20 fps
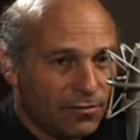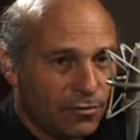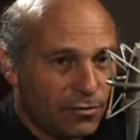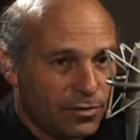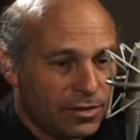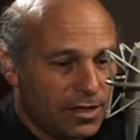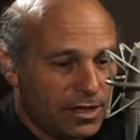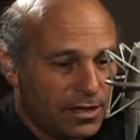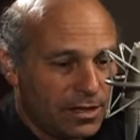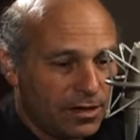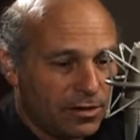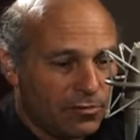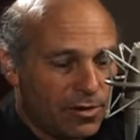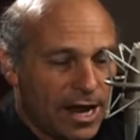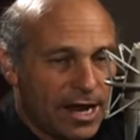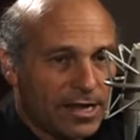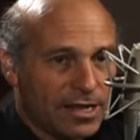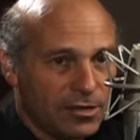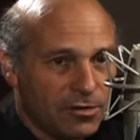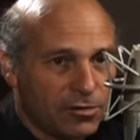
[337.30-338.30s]
for the
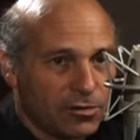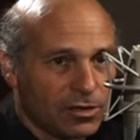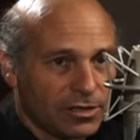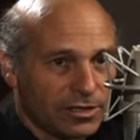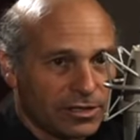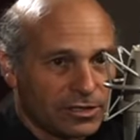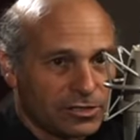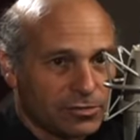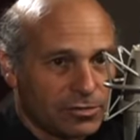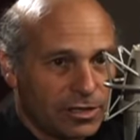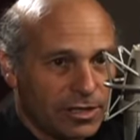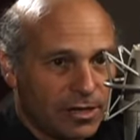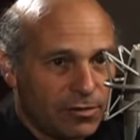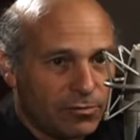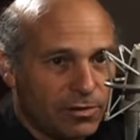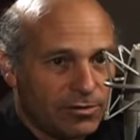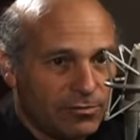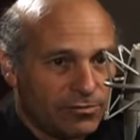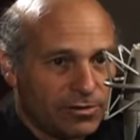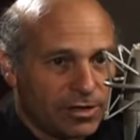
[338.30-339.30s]
Iraqi oil industry
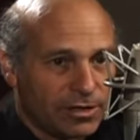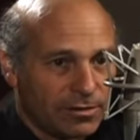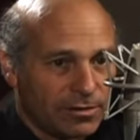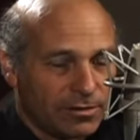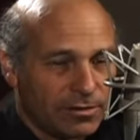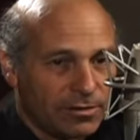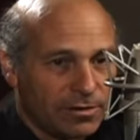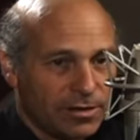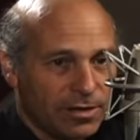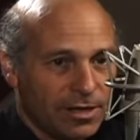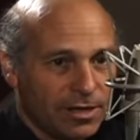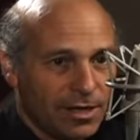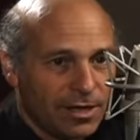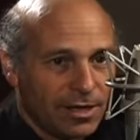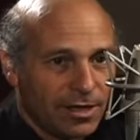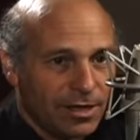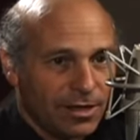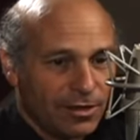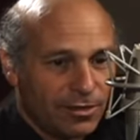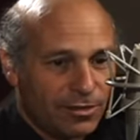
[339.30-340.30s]
that we have written.
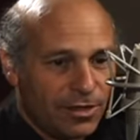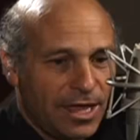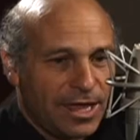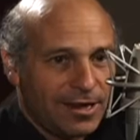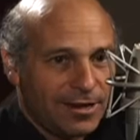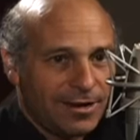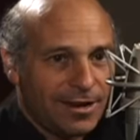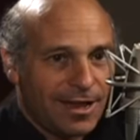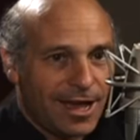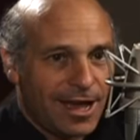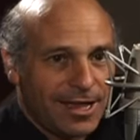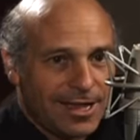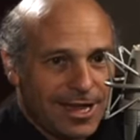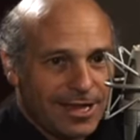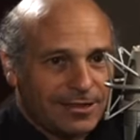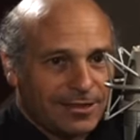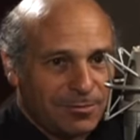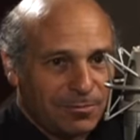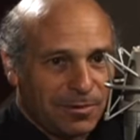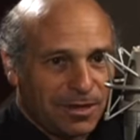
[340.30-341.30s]
Then I
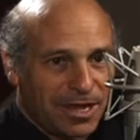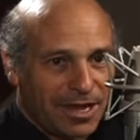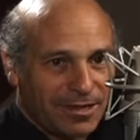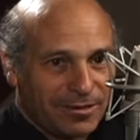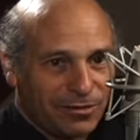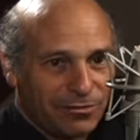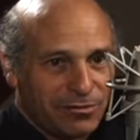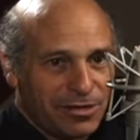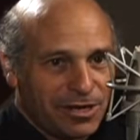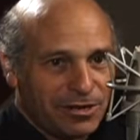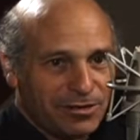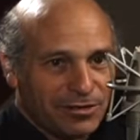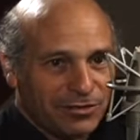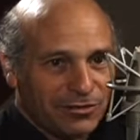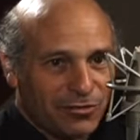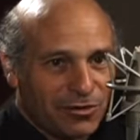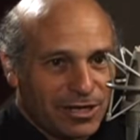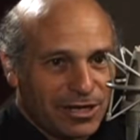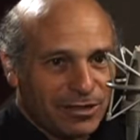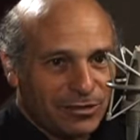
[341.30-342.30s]
get the plan,
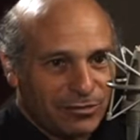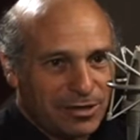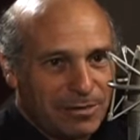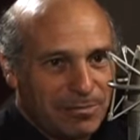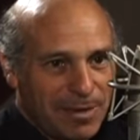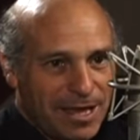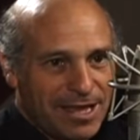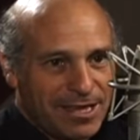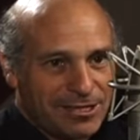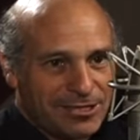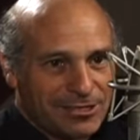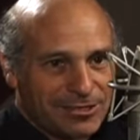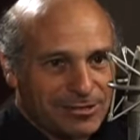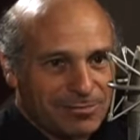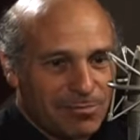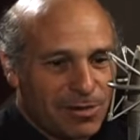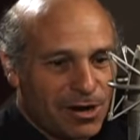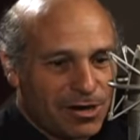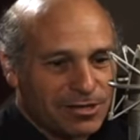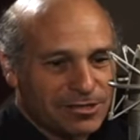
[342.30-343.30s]
323 pages,
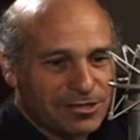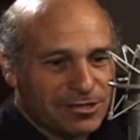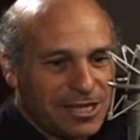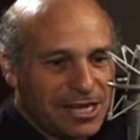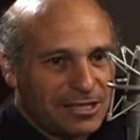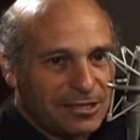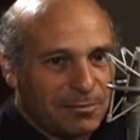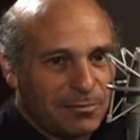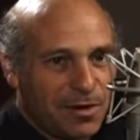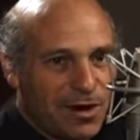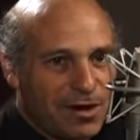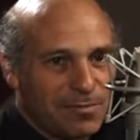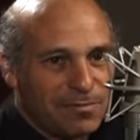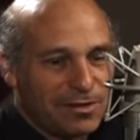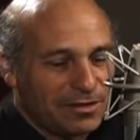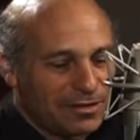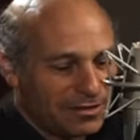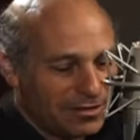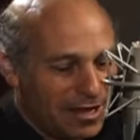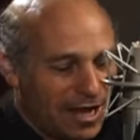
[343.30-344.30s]
marked State
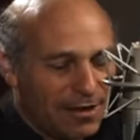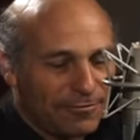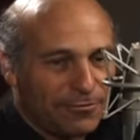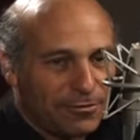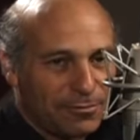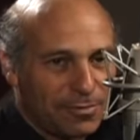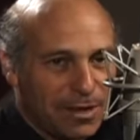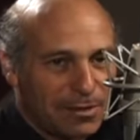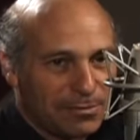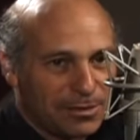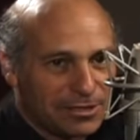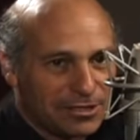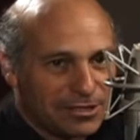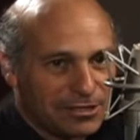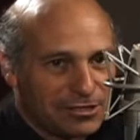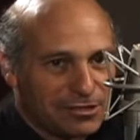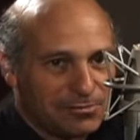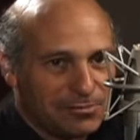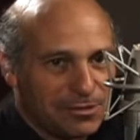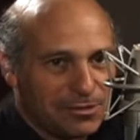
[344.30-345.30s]
Department, not for public
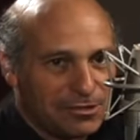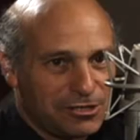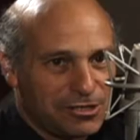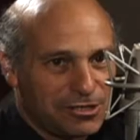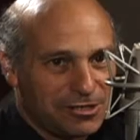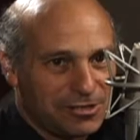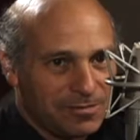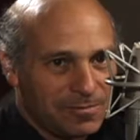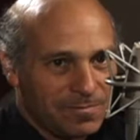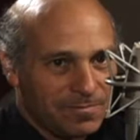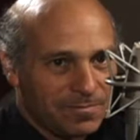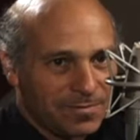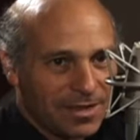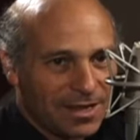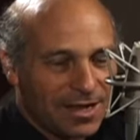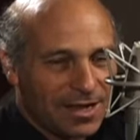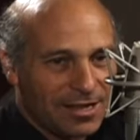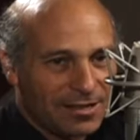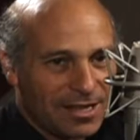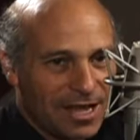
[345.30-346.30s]
distribution,
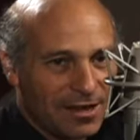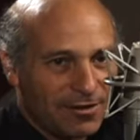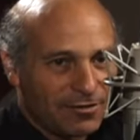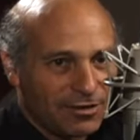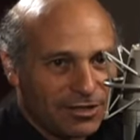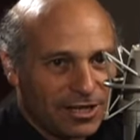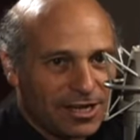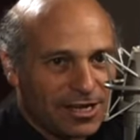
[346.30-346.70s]
uh, not